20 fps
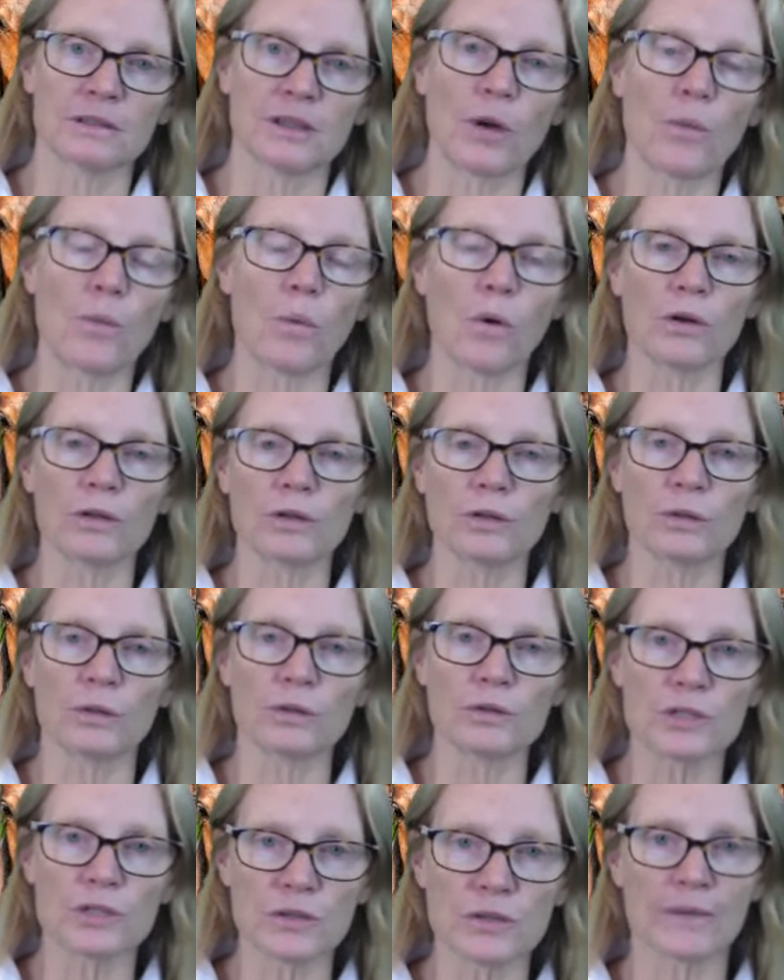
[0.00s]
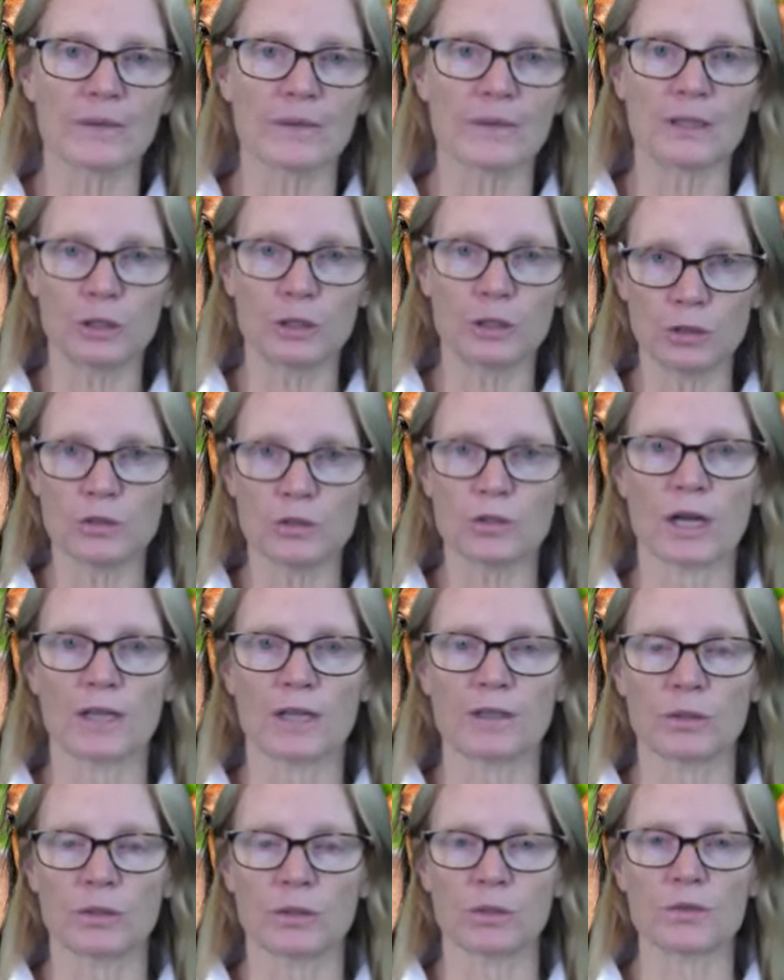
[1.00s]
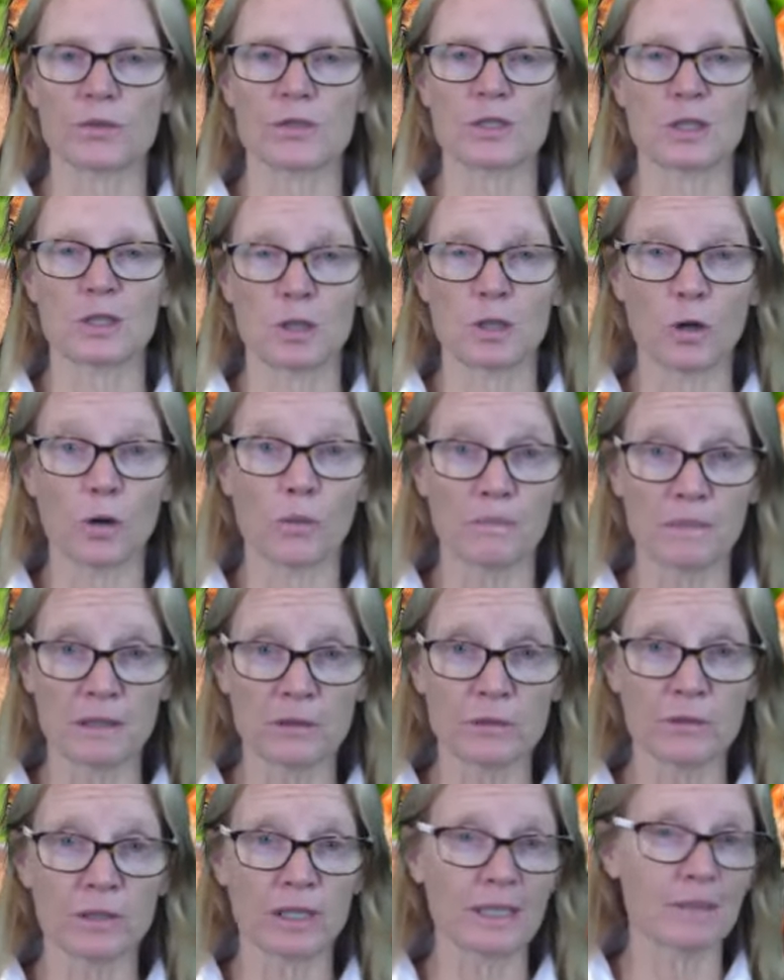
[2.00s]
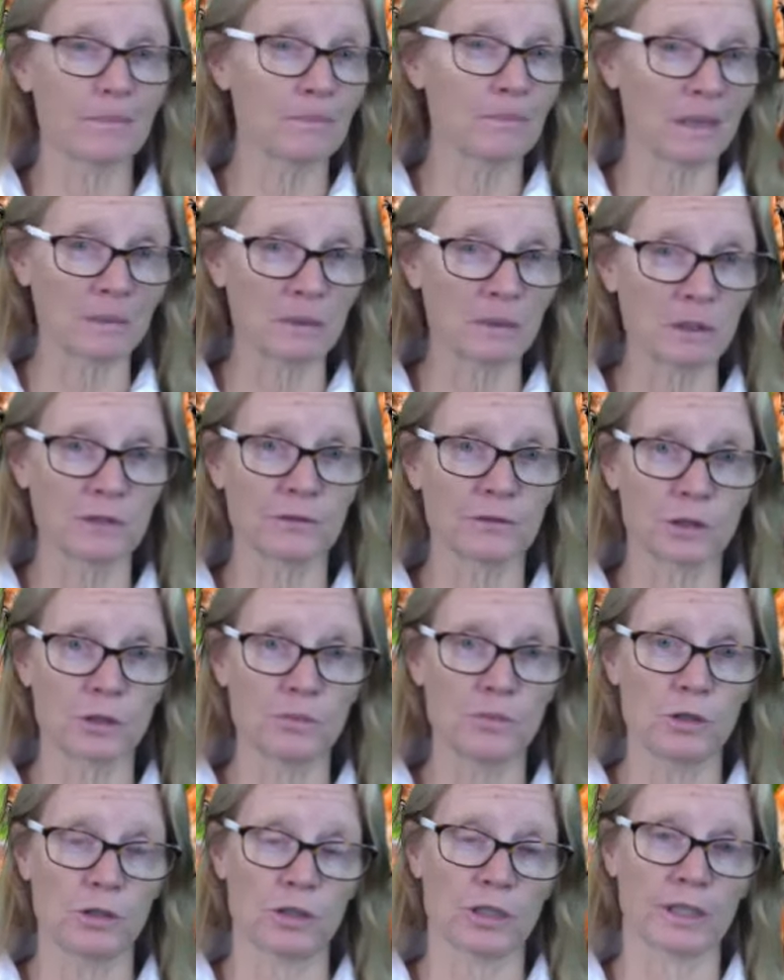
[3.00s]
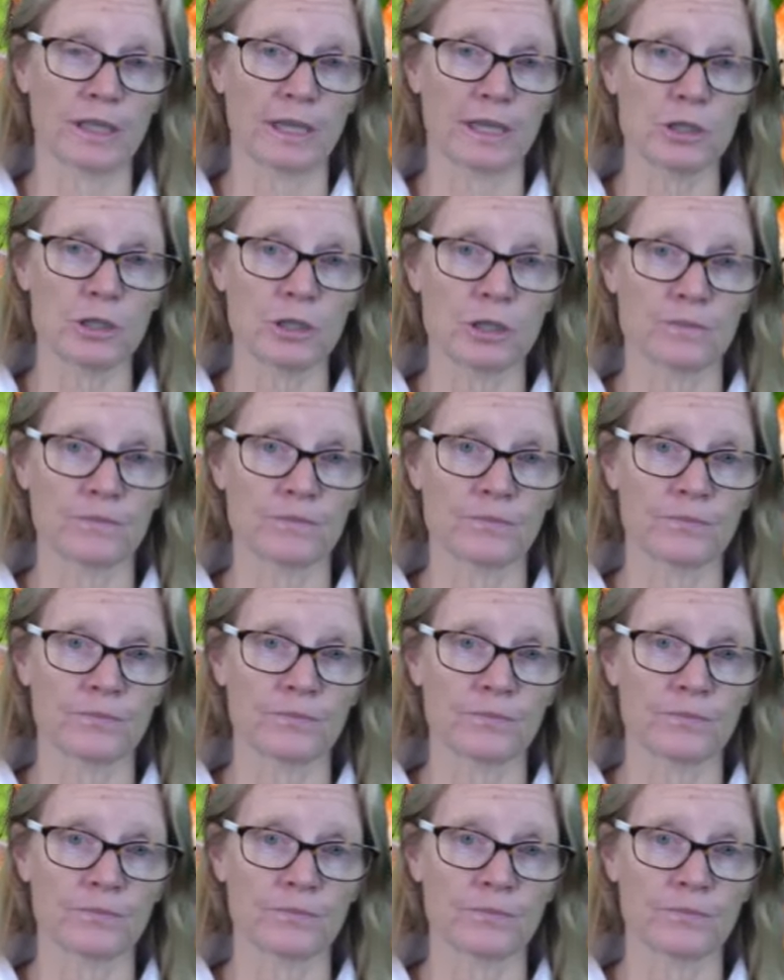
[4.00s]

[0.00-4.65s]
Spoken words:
What you're doing when you train the horse is you're building a bubble of communication.